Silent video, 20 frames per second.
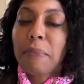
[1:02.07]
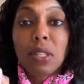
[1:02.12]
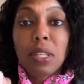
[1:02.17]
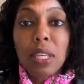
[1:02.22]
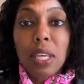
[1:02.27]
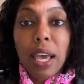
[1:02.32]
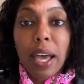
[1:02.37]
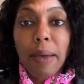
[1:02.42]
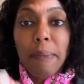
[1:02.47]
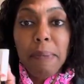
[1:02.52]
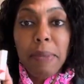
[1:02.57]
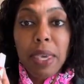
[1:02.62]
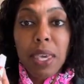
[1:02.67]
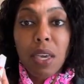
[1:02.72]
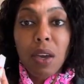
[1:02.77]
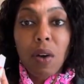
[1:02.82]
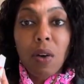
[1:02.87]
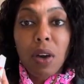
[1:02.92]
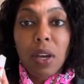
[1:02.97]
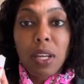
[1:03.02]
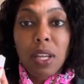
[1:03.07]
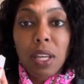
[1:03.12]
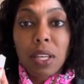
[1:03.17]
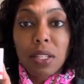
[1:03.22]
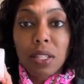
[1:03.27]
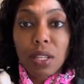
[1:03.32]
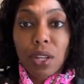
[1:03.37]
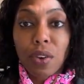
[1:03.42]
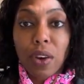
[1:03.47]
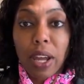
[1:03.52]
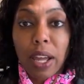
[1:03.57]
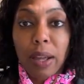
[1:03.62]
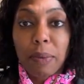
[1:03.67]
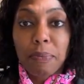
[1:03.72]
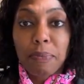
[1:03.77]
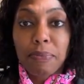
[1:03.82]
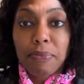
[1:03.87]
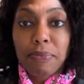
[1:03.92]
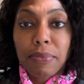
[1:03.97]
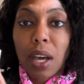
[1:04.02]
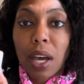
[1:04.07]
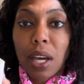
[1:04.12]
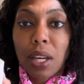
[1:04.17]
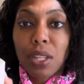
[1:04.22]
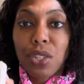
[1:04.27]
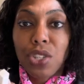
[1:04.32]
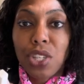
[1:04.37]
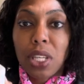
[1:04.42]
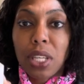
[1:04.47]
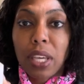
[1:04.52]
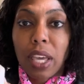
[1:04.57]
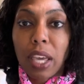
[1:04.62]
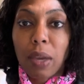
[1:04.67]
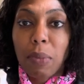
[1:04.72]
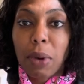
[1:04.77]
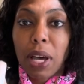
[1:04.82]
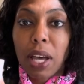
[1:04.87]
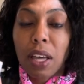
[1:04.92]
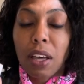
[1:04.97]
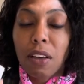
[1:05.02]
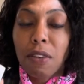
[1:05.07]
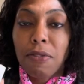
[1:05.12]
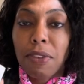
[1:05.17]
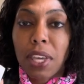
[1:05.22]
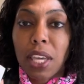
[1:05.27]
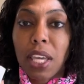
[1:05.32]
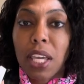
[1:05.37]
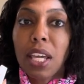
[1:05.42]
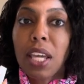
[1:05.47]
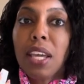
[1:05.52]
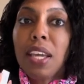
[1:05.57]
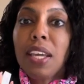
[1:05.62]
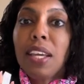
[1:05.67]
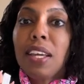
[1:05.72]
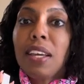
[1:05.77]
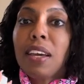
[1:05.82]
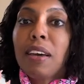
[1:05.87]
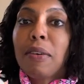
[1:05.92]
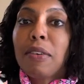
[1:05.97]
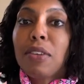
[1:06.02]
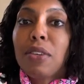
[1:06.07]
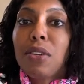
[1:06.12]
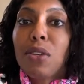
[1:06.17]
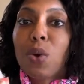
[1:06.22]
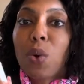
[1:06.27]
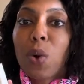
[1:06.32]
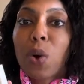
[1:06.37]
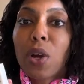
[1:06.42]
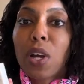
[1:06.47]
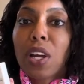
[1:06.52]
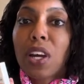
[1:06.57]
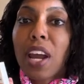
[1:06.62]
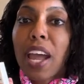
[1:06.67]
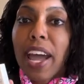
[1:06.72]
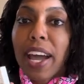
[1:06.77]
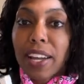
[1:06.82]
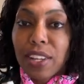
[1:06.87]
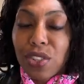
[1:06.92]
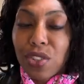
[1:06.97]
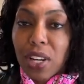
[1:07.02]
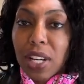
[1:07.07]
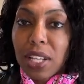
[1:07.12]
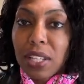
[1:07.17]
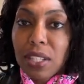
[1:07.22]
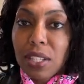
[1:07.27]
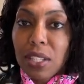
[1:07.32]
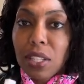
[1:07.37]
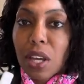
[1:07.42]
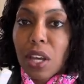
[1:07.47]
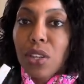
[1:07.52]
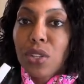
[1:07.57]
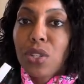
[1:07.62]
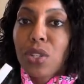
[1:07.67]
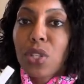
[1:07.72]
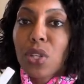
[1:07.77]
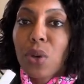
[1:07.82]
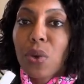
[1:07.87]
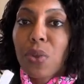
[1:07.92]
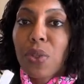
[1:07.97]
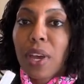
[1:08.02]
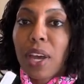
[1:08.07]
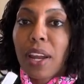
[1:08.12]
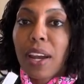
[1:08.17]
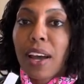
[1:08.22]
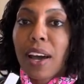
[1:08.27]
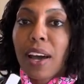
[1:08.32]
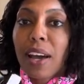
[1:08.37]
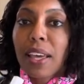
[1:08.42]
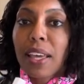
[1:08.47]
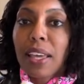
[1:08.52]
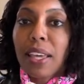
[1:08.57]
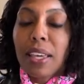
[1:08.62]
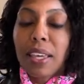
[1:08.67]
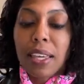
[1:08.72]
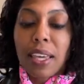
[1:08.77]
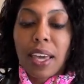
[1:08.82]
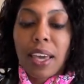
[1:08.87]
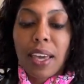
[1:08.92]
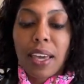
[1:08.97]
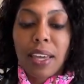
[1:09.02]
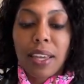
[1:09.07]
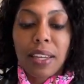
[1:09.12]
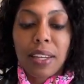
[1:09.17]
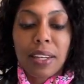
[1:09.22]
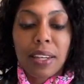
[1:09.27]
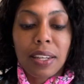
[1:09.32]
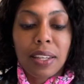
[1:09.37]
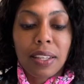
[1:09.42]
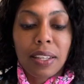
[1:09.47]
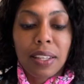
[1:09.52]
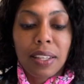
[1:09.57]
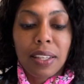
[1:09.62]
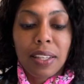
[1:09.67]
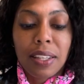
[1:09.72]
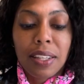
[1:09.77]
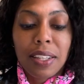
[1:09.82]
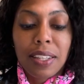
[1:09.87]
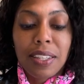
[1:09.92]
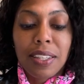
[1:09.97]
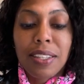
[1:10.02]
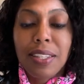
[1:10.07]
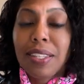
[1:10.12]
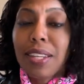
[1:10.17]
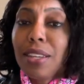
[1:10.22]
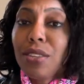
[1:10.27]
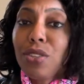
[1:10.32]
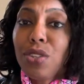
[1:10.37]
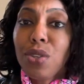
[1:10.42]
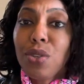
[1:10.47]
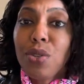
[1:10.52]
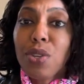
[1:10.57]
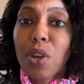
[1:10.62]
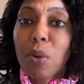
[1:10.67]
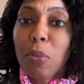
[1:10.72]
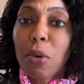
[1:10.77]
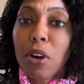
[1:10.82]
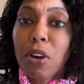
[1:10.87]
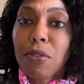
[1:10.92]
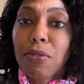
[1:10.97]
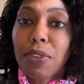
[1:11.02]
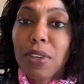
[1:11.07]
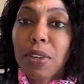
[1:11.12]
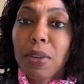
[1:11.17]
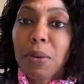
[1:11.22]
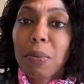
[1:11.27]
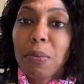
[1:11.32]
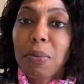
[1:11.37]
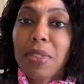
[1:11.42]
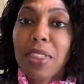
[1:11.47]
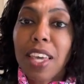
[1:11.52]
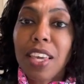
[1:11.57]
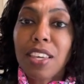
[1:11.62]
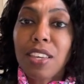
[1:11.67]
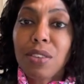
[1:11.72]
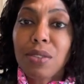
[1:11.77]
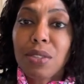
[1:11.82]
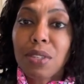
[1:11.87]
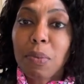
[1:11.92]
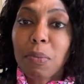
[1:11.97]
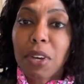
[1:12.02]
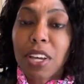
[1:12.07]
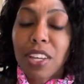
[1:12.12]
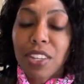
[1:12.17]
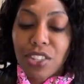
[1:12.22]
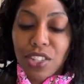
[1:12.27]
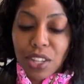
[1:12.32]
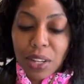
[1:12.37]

DM me on Instagram, IGKBOTLV, your address so that I can send you your perfume. Thank you so much.